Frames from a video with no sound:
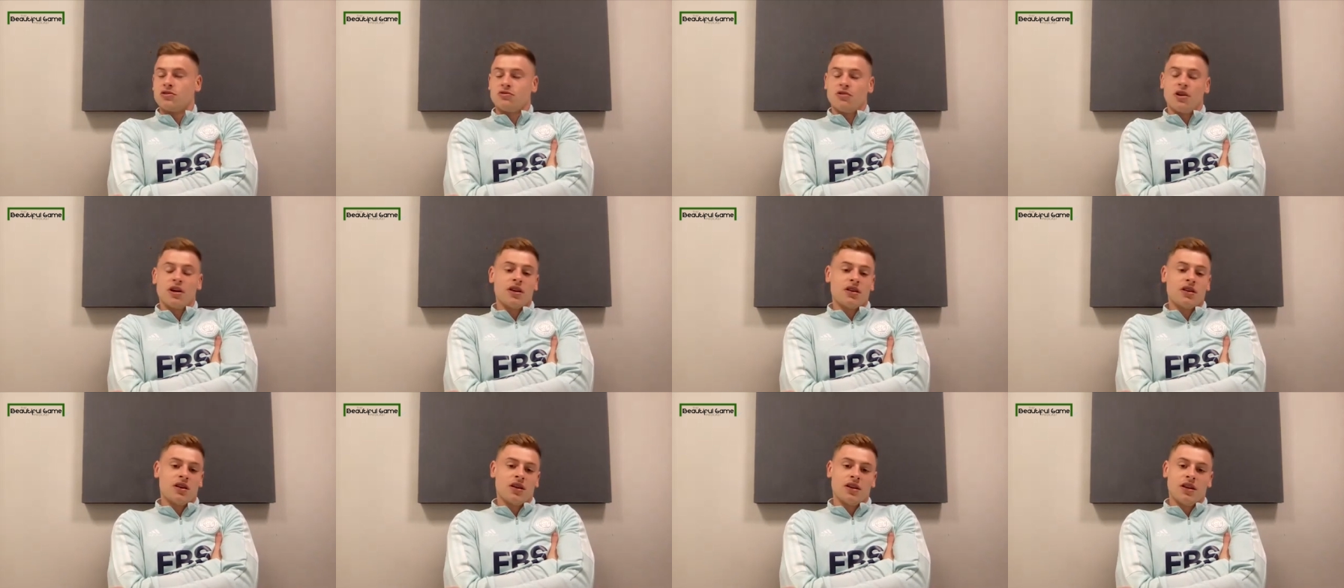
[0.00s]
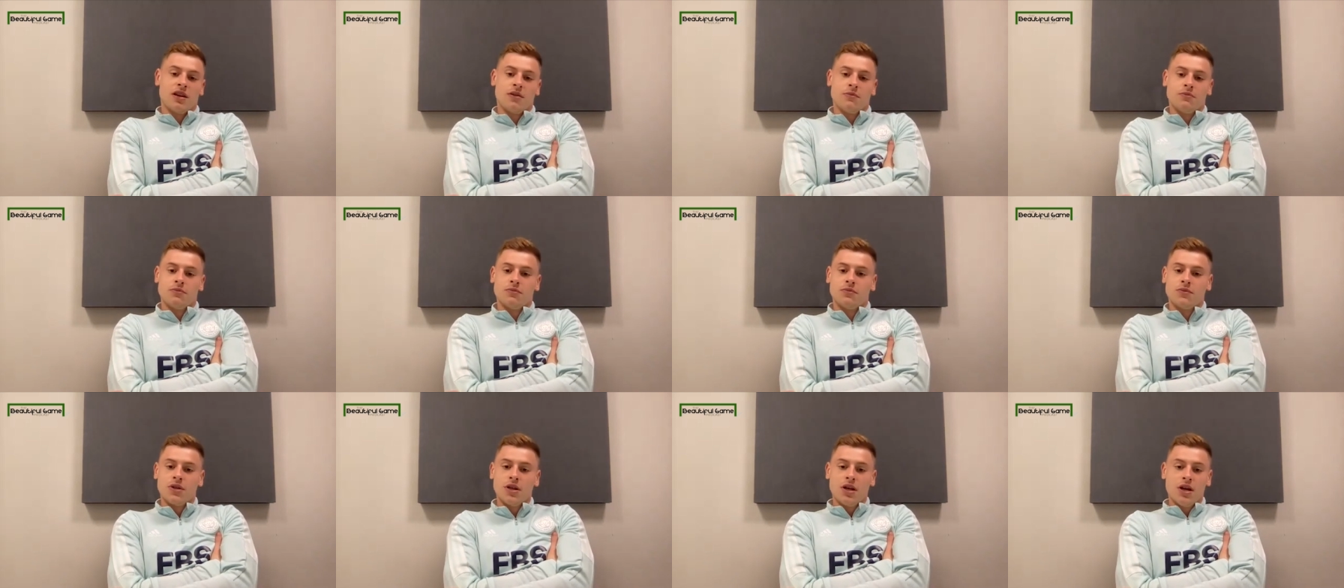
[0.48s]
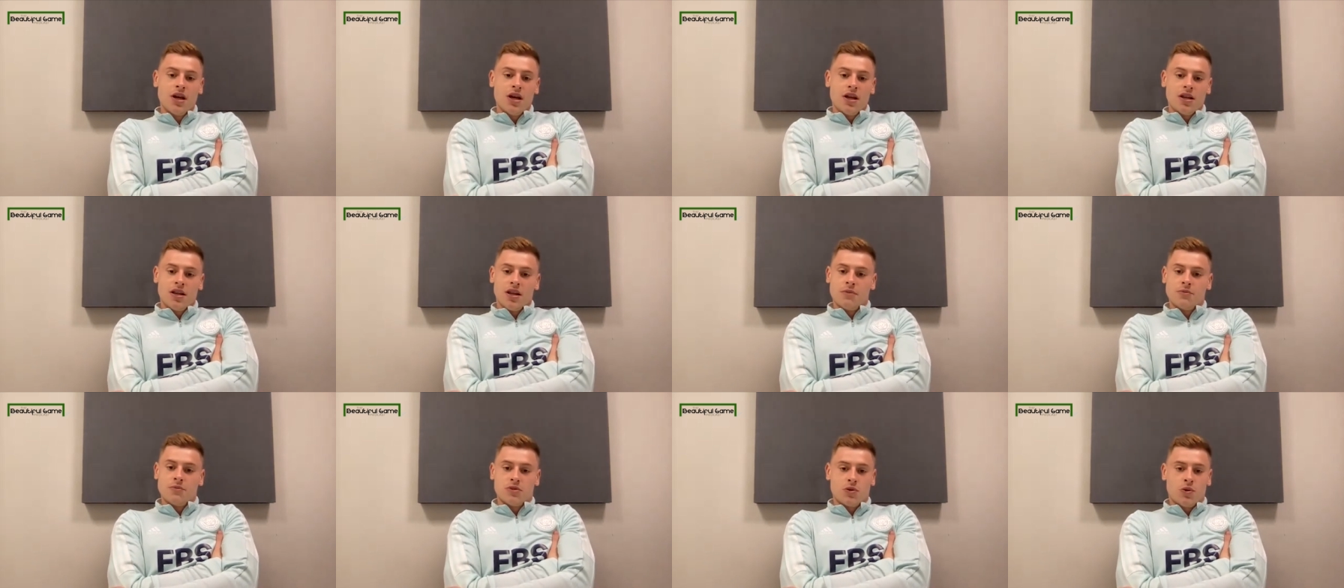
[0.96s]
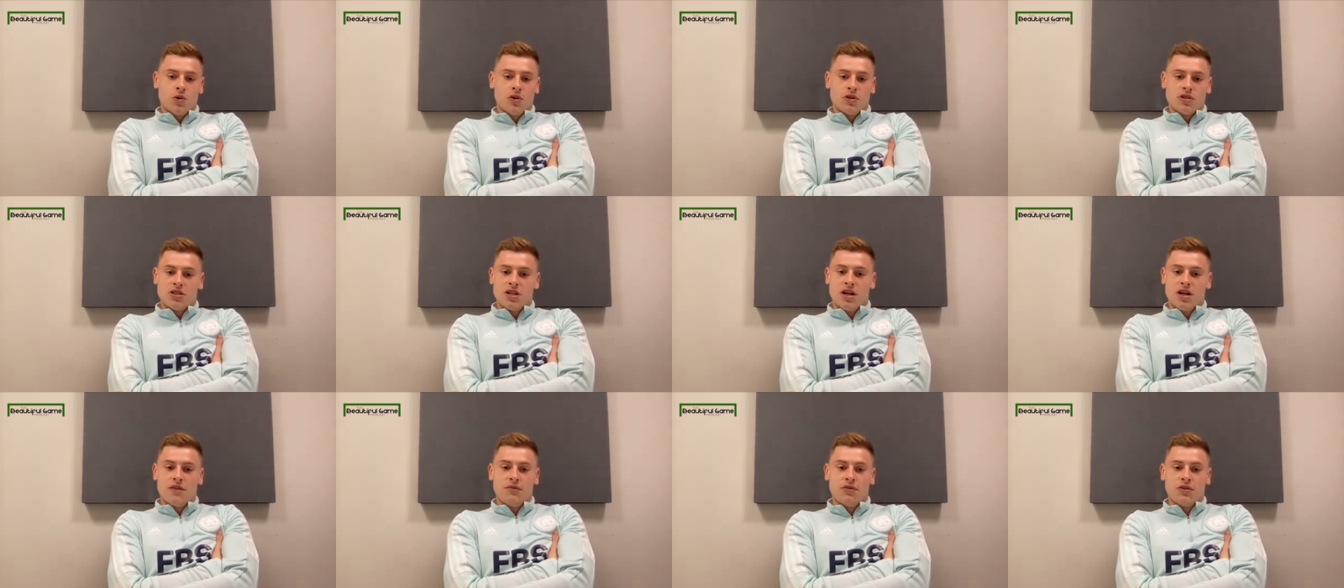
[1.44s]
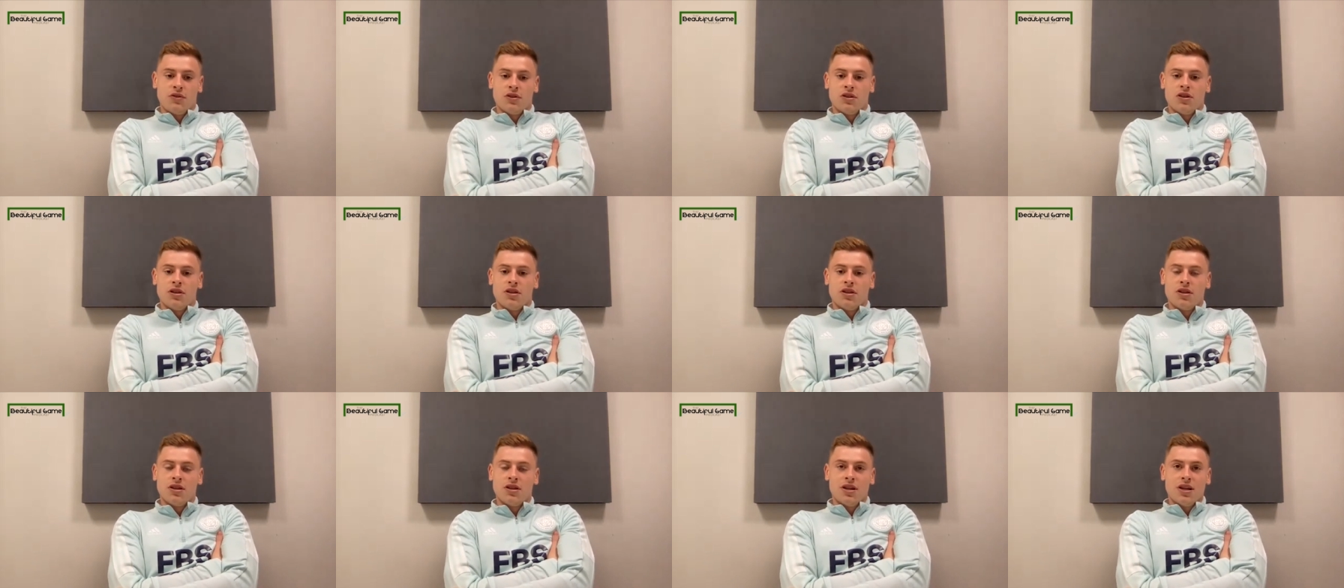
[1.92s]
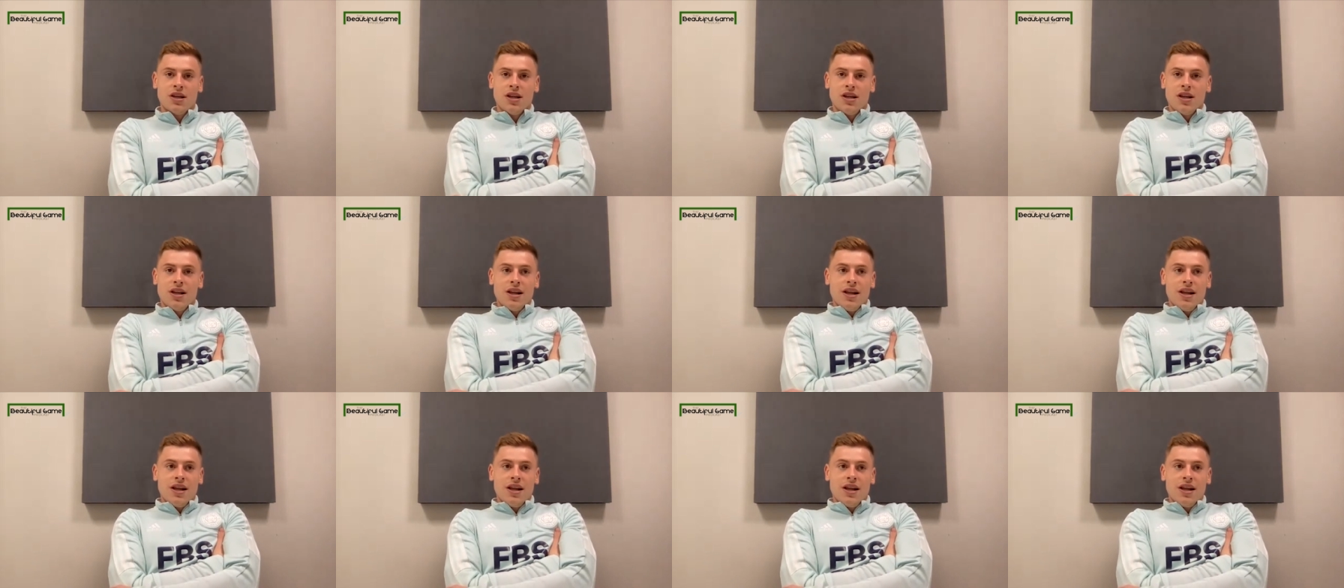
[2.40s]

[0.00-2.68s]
sort of the strength that them them squads have and